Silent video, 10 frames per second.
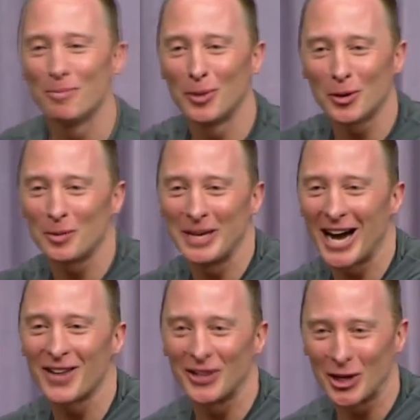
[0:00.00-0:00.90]
pulled me
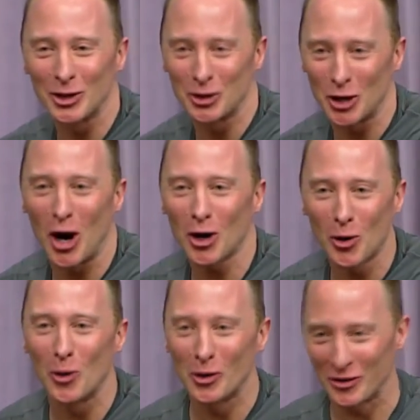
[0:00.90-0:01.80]
out of a little dark
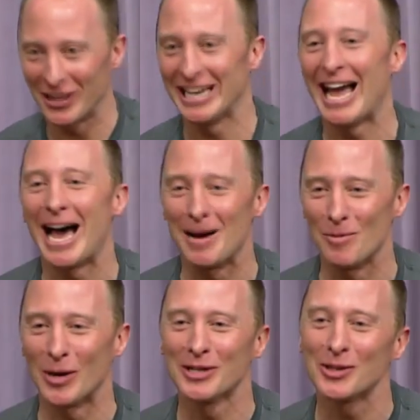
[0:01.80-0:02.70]
corner of the lab
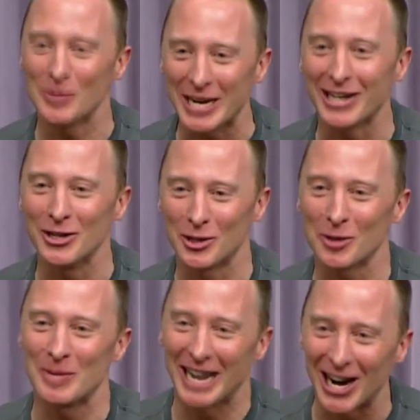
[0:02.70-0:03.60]
once a week and
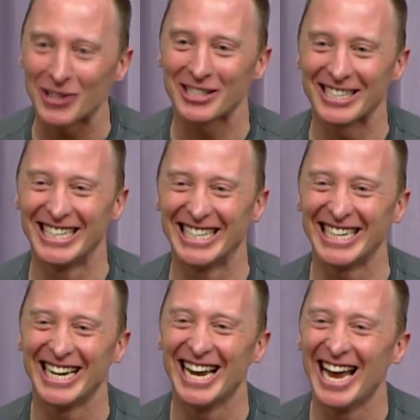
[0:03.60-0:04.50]
took me out.
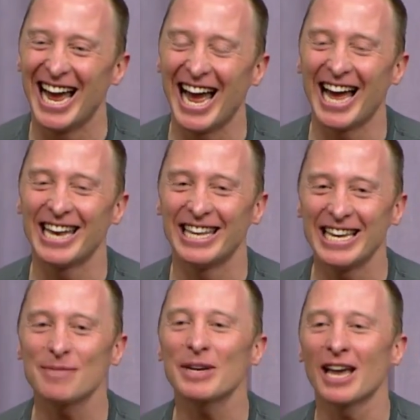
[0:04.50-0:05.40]
And
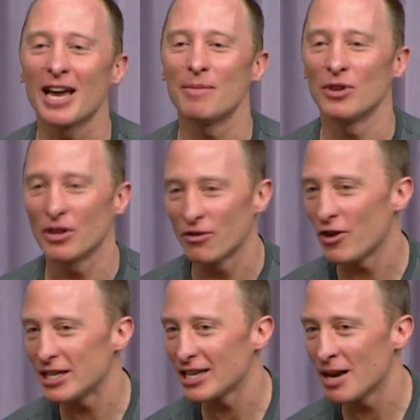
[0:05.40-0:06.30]
these became, you know, the
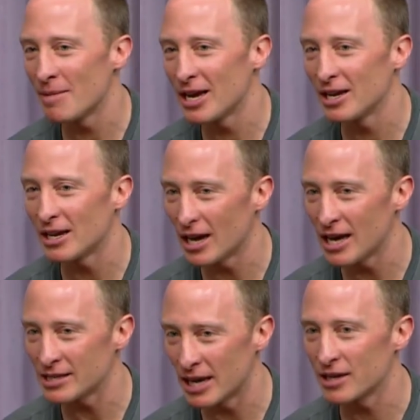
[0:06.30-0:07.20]
friends that I made
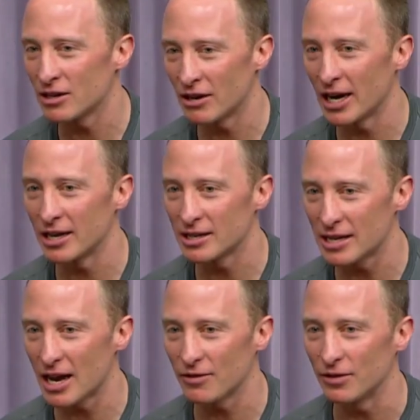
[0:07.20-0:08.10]
as an undergrad at
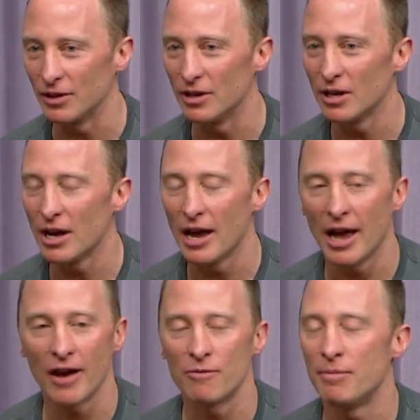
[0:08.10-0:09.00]
Stanford
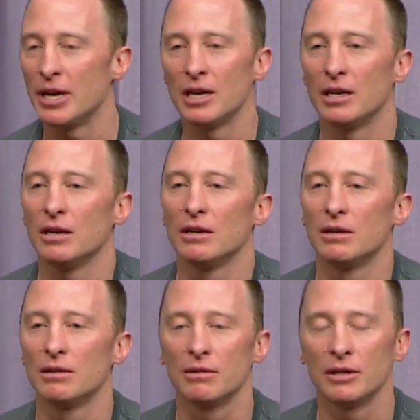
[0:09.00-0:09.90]
have been,
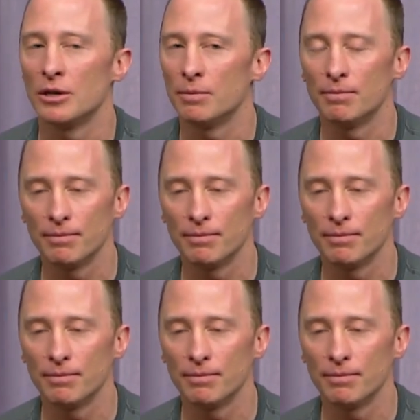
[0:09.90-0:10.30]
you know,